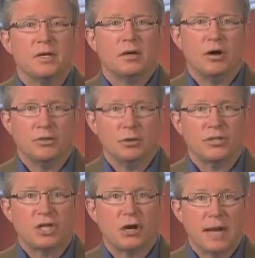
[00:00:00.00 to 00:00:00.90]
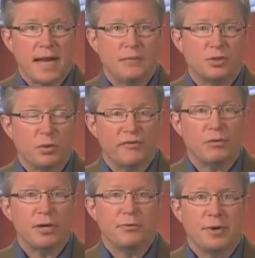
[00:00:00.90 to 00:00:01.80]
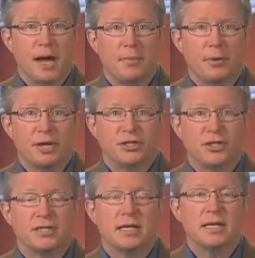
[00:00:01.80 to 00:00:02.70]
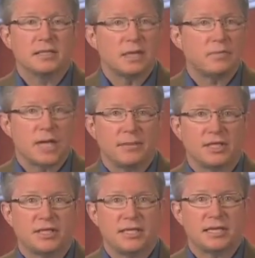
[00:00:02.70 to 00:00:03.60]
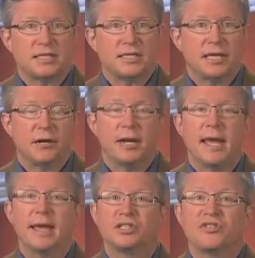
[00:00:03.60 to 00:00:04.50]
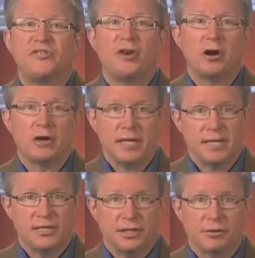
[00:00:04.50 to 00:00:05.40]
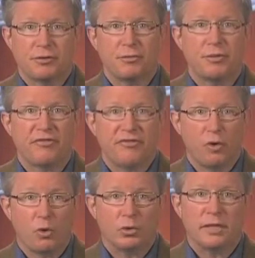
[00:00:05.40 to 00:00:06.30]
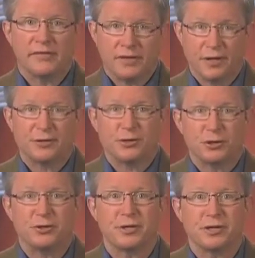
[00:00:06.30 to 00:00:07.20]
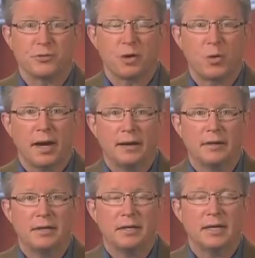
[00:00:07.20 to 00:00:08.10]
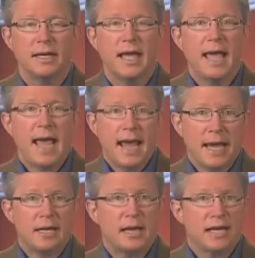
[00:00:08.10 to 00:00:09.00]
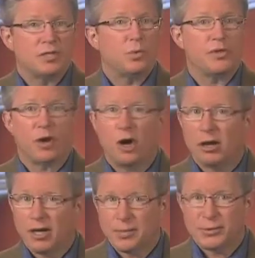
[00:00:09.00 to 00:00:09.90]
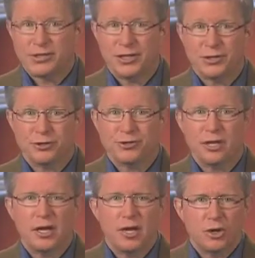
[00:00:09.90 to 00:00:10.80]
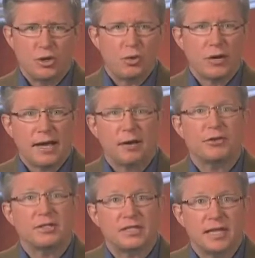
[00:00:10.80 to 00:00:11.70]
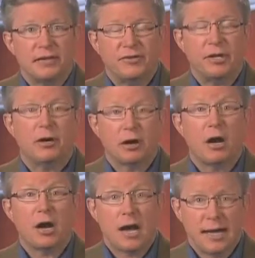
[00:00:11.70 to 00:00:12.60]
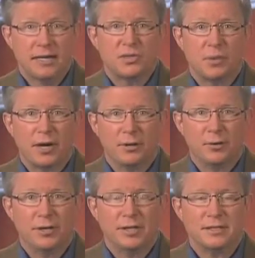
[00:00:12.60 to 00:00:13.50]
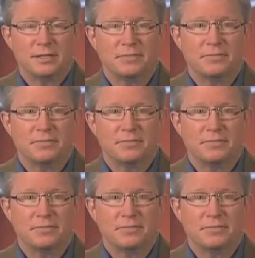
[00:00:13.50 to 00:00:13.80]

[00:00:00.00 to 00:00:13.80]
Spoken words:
Although it's our aim to avoid reoperations, sometimes it's necessary, and it's far easier through the fold if another surgery is required. And as with all our procedures, your health and safety are our highest priorities.